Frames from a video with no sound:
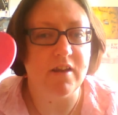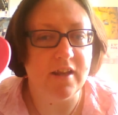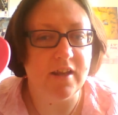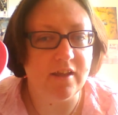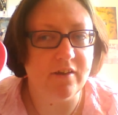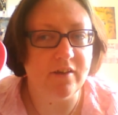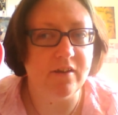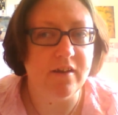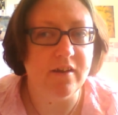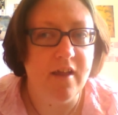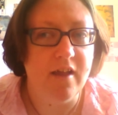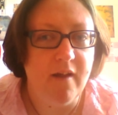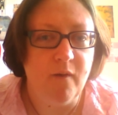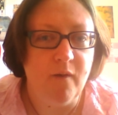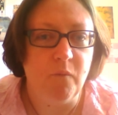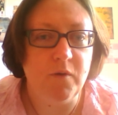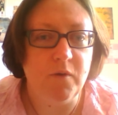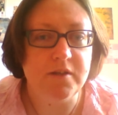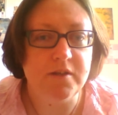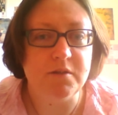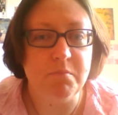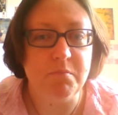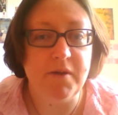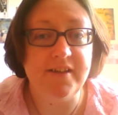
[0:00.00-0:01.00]
really good,
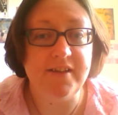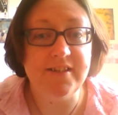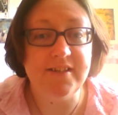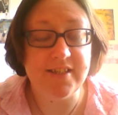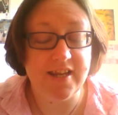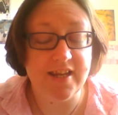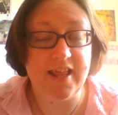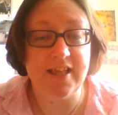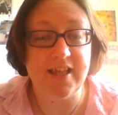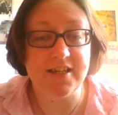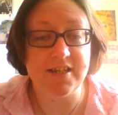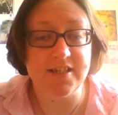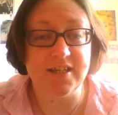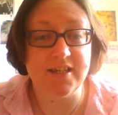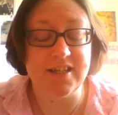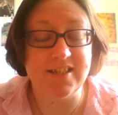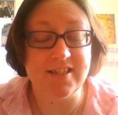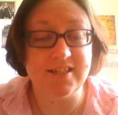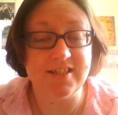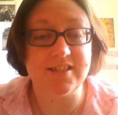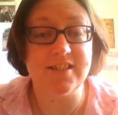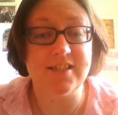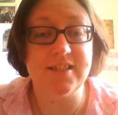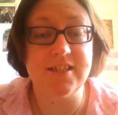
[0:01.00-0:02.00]
which means it
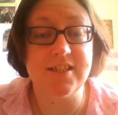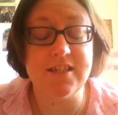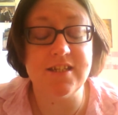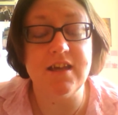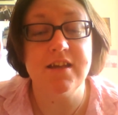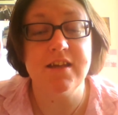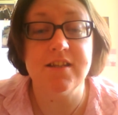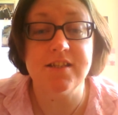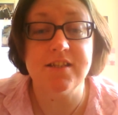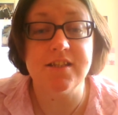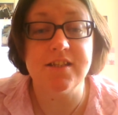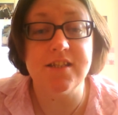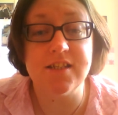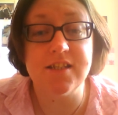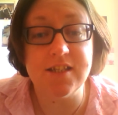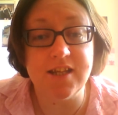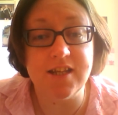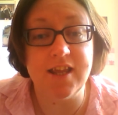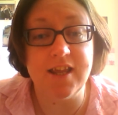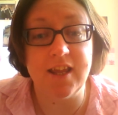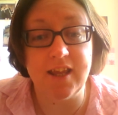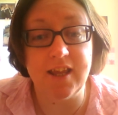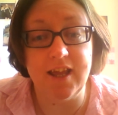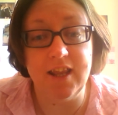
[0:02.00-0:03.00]
actually does
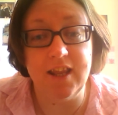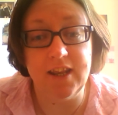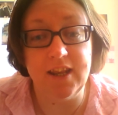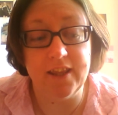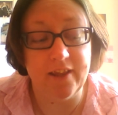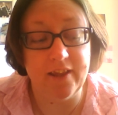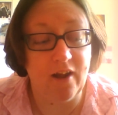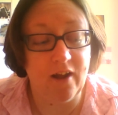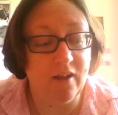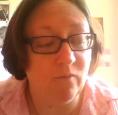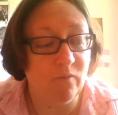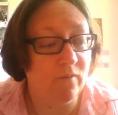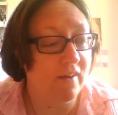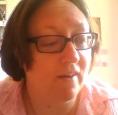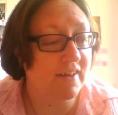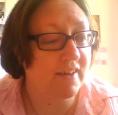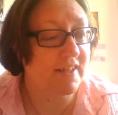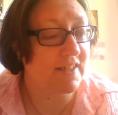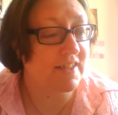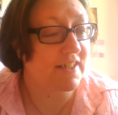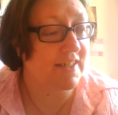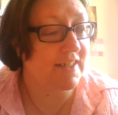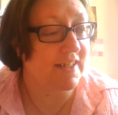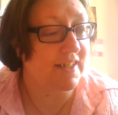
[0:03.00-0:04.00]
stick. A li I find
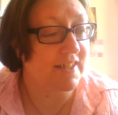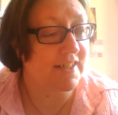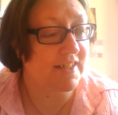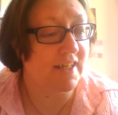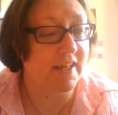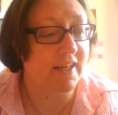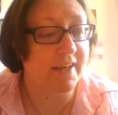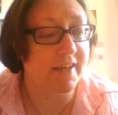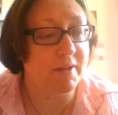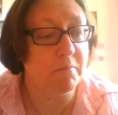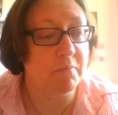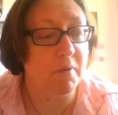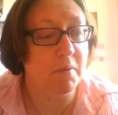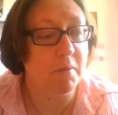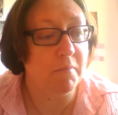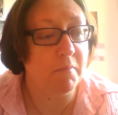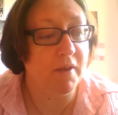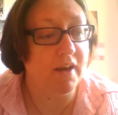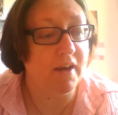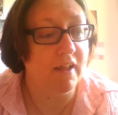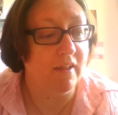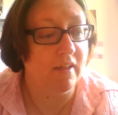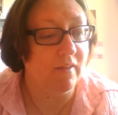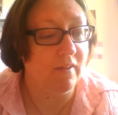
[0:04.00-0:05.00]
it sticks a little bit
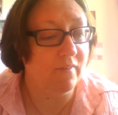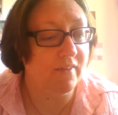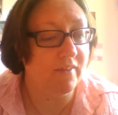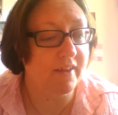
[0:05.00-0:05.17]
better.